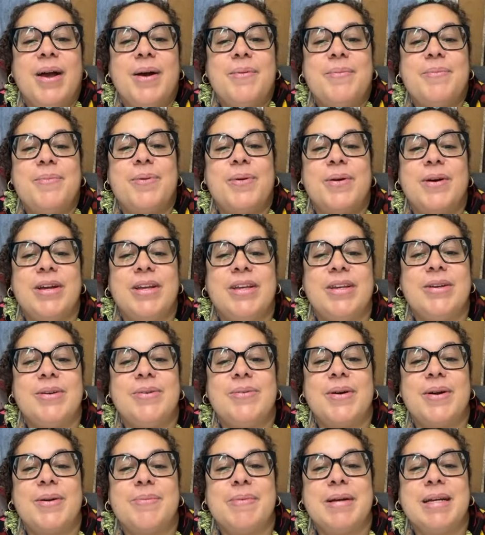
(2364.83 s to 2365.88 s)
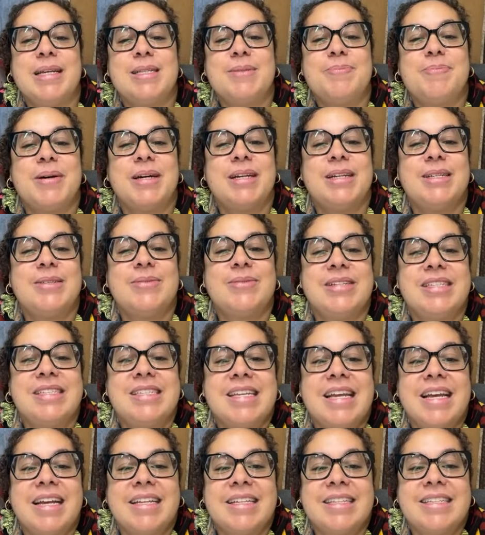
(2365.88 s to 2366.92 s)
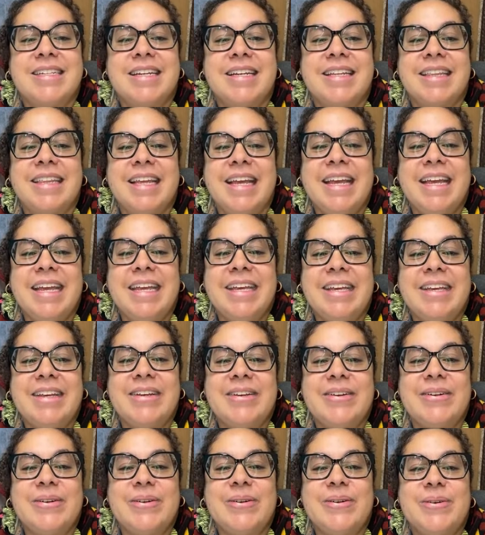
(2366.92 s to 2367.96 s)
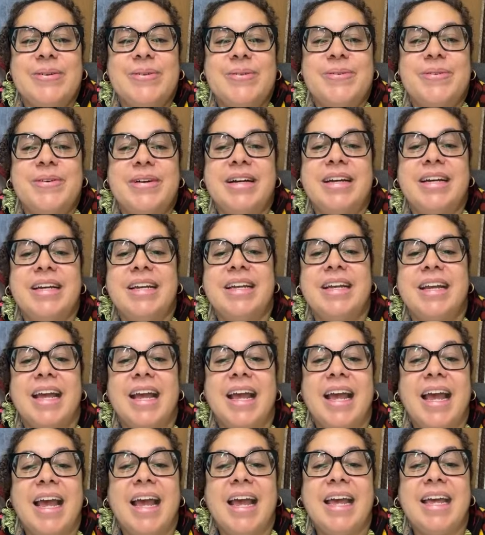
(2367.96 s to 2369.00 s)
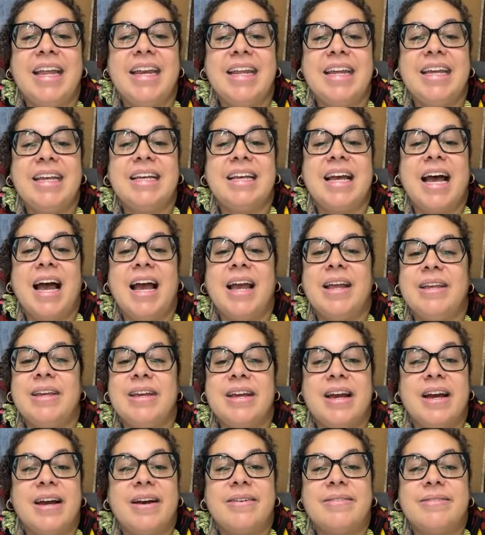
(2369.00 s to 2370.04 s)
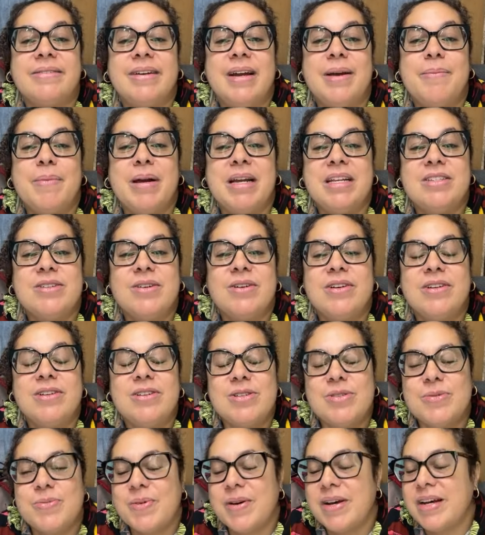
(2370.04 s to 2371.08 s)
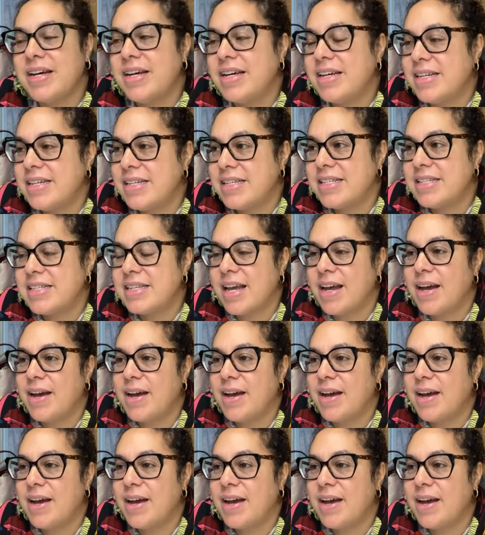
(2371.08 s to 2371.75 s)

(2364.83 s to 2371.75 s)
Boy, you are best buddies with Santa. Thank you. Yeah. And my daughter's was,